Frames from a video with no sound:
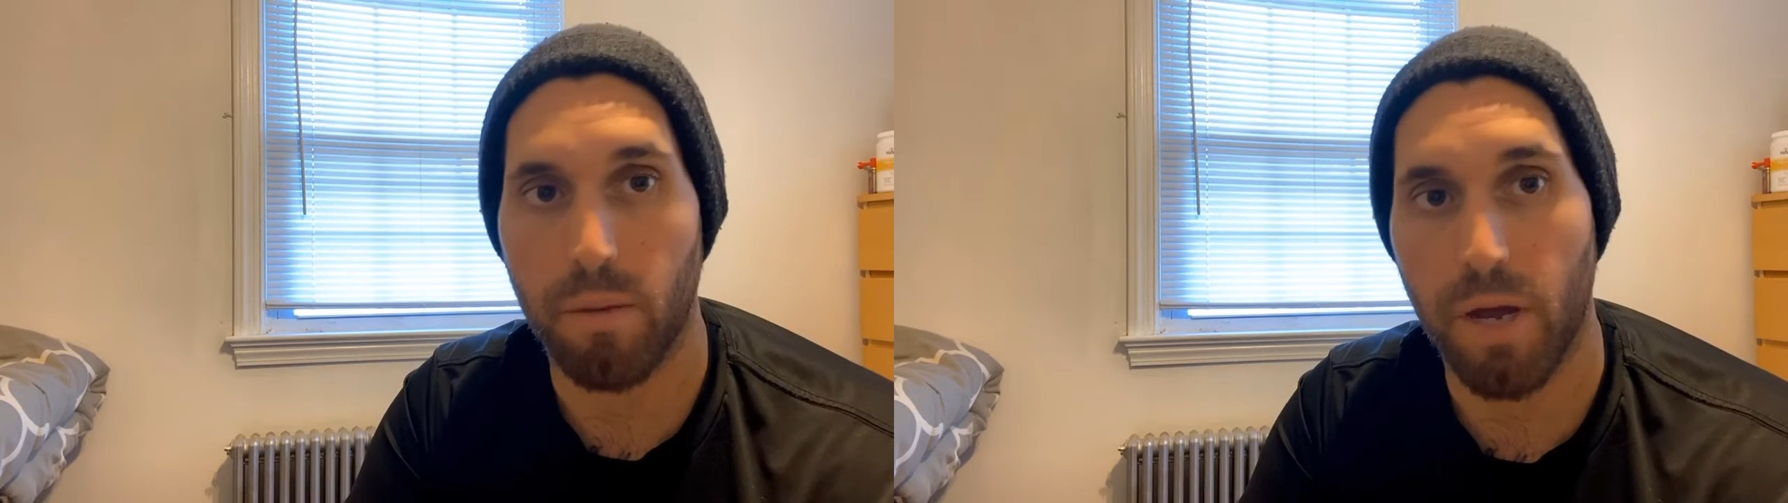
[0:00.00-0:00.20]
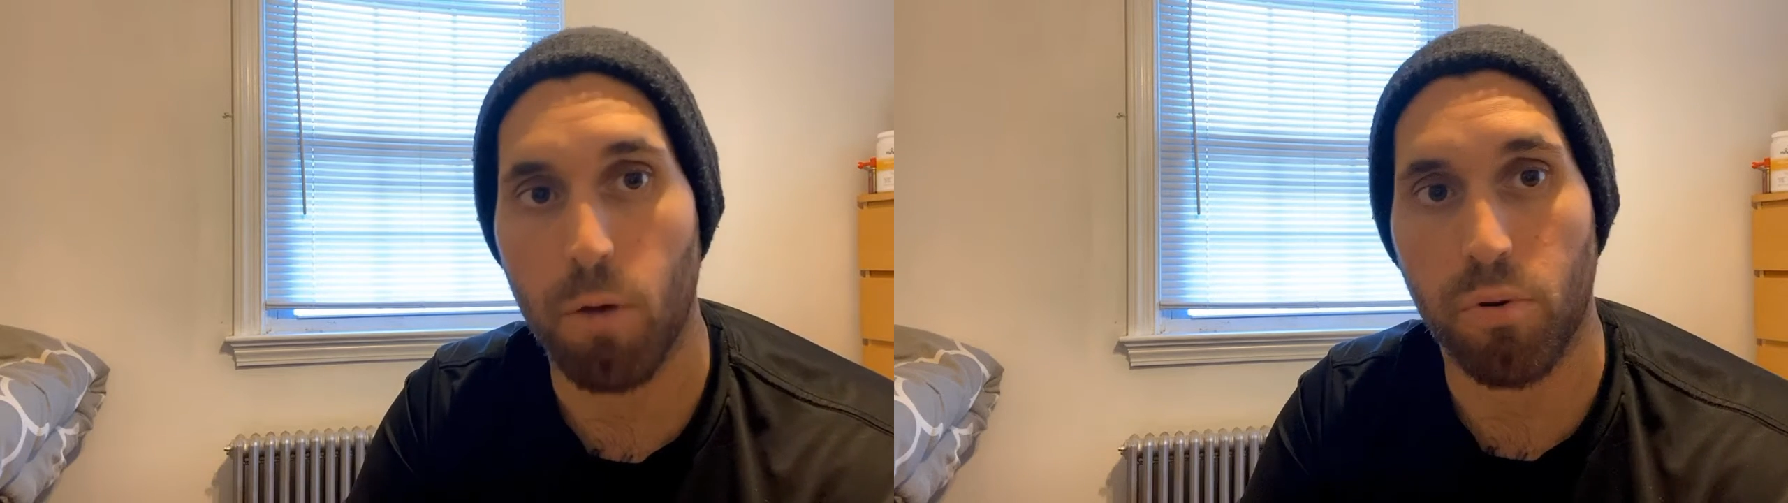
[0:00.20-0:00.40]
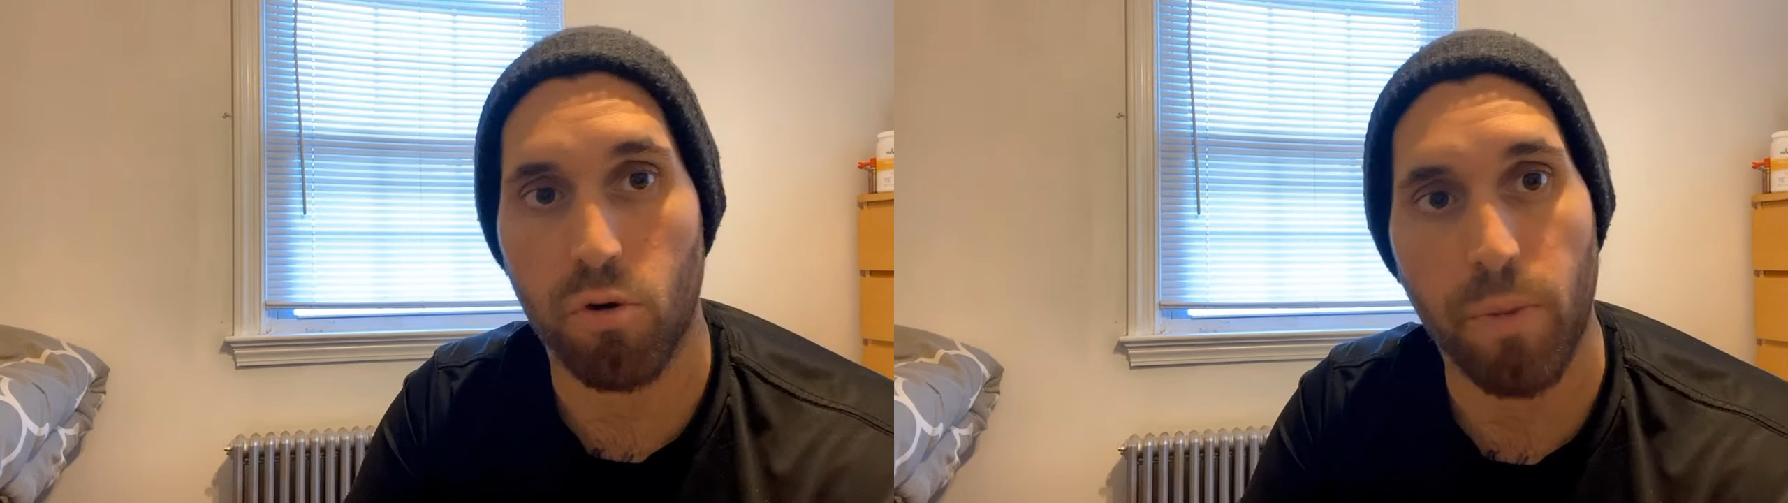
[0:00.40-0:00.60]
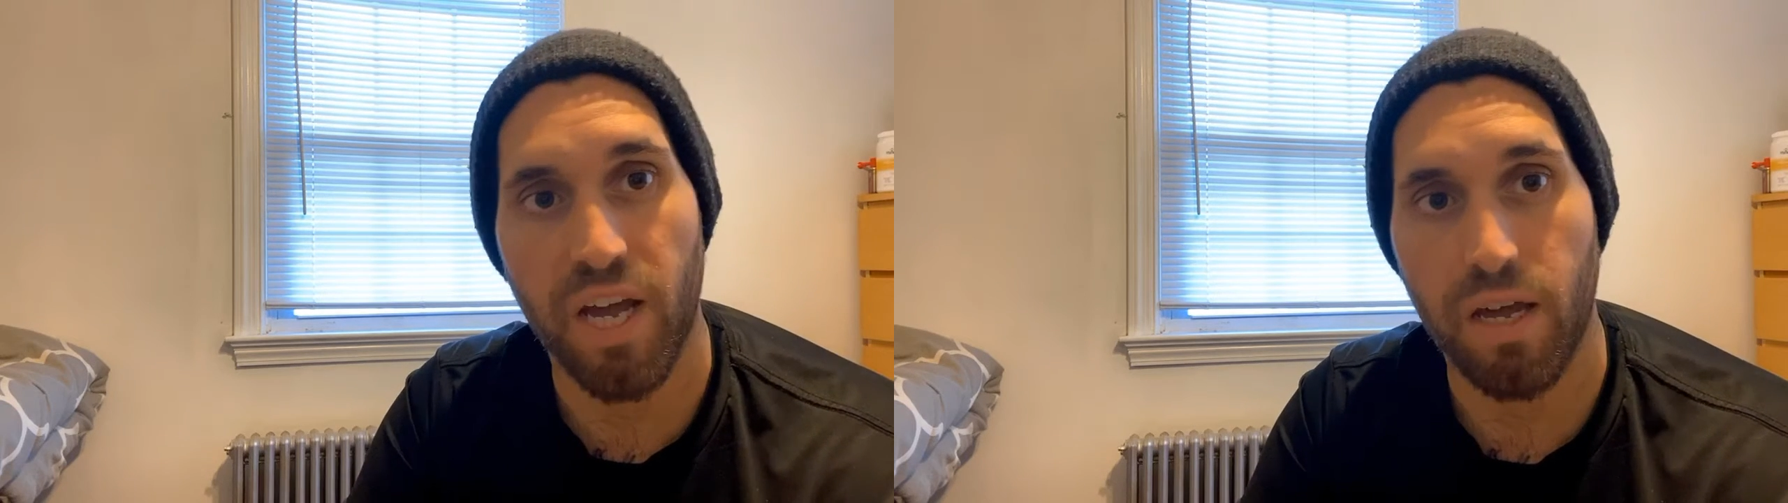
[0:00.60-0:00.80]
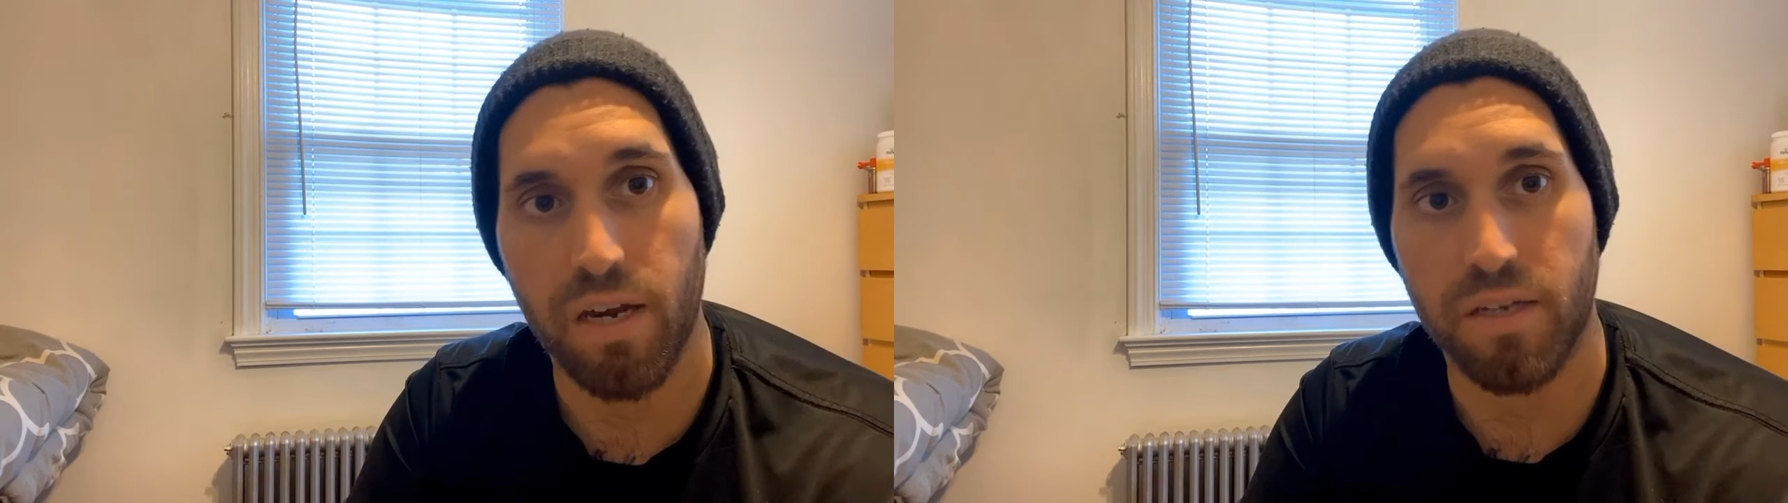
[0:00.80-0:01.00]
about
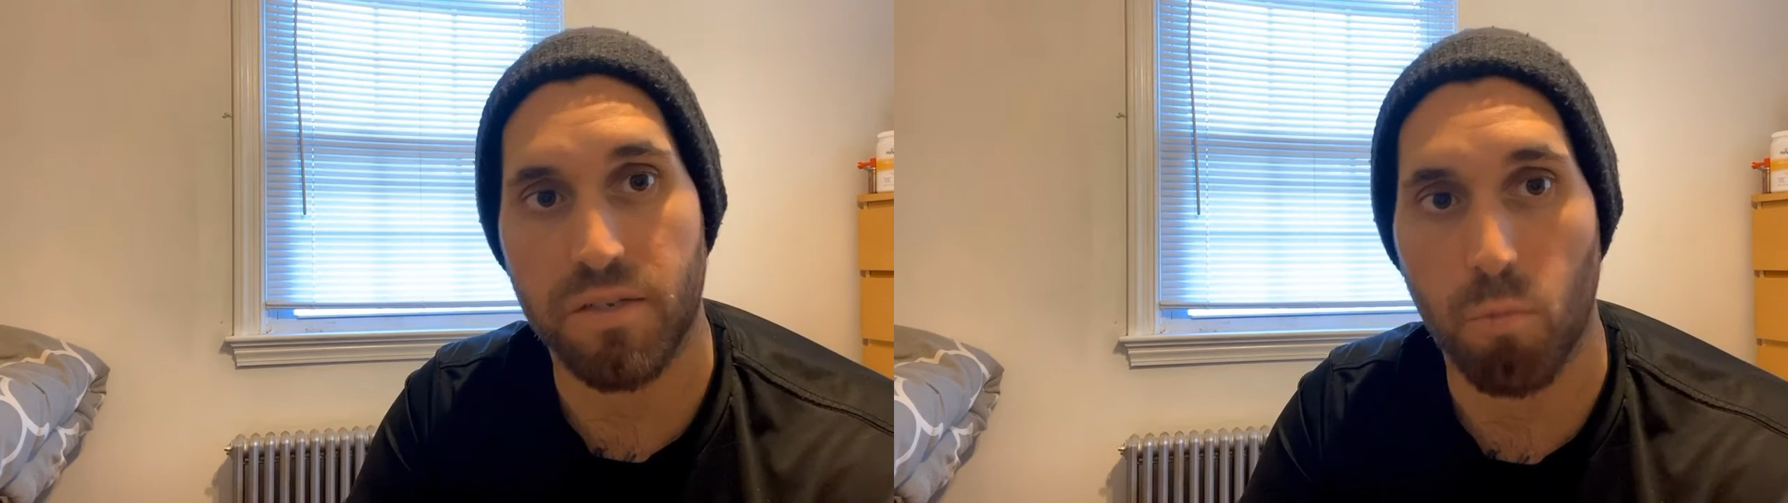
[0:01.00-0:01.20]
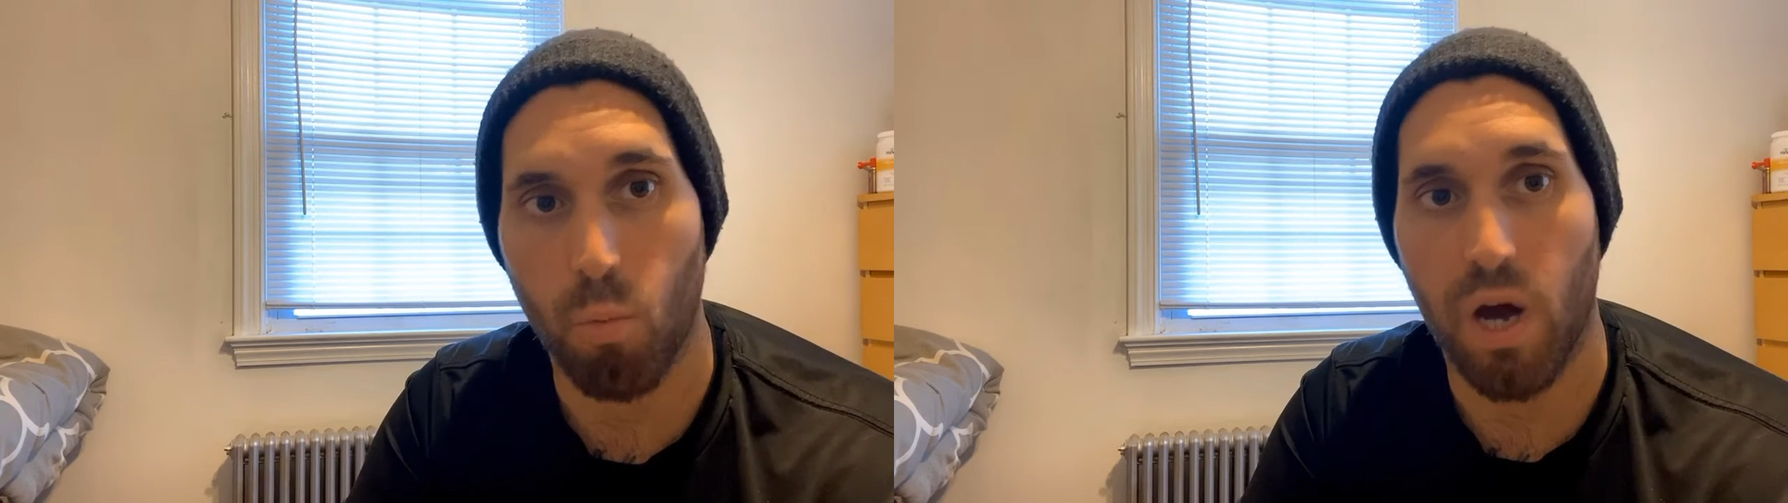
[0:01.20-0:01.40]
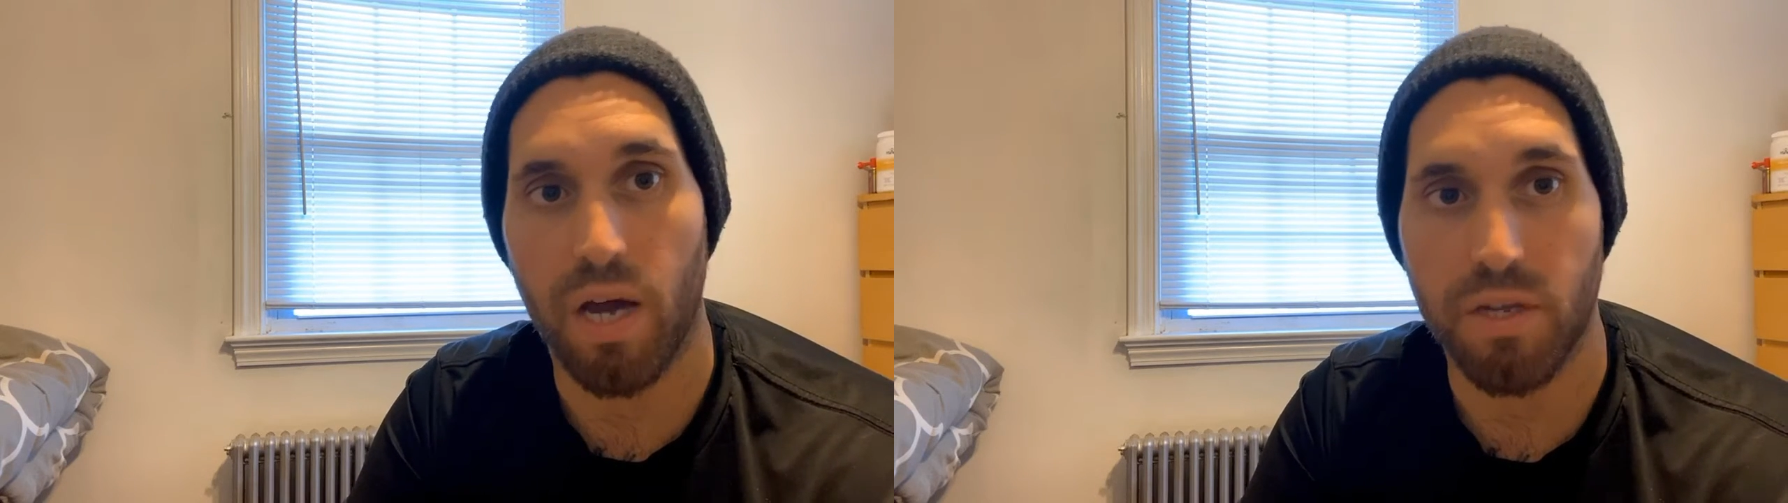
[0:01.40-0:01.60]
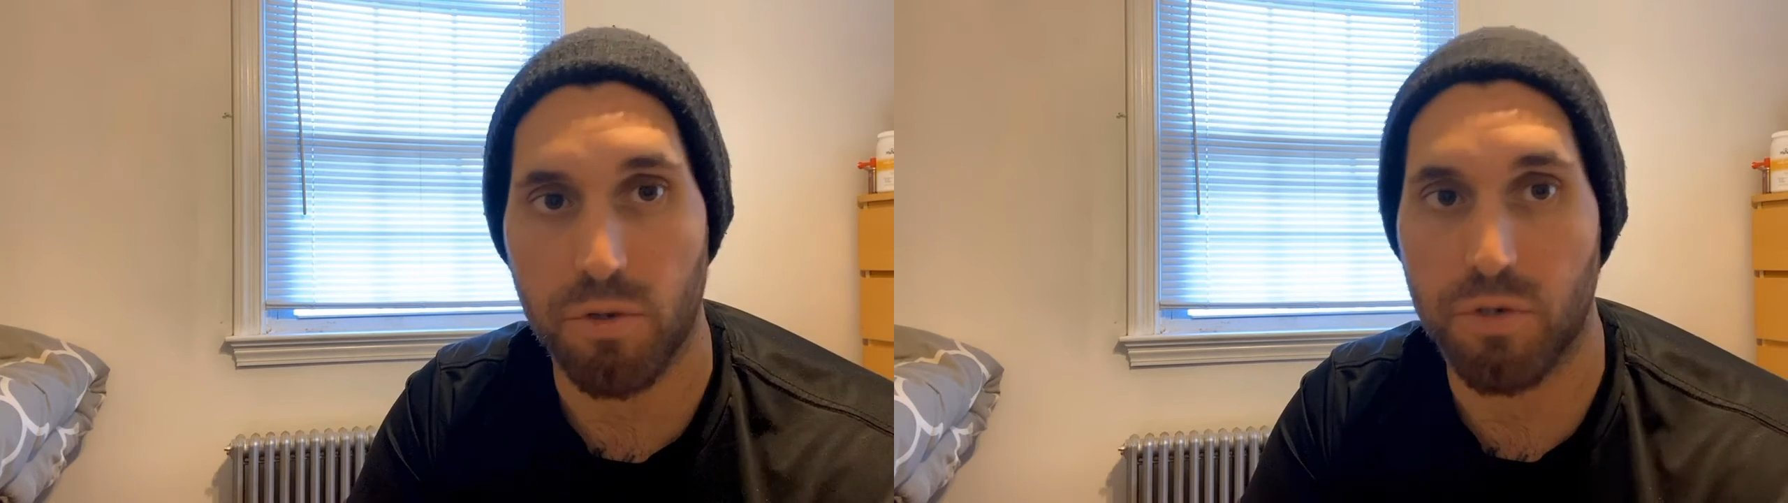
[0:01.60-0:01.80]
probiotics and why you